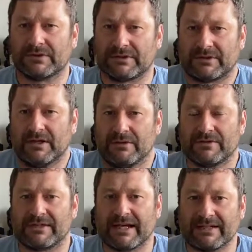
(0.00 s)
you know, to
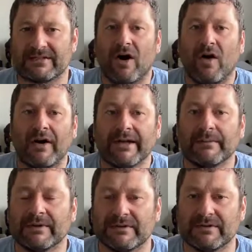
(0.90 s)
take time
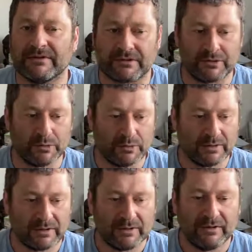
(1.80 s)
to
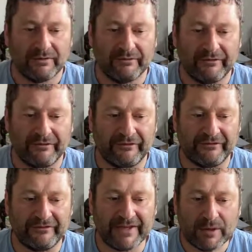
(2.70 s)

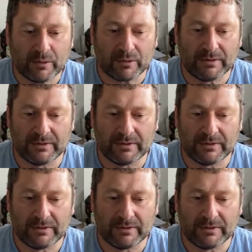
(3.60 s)
feel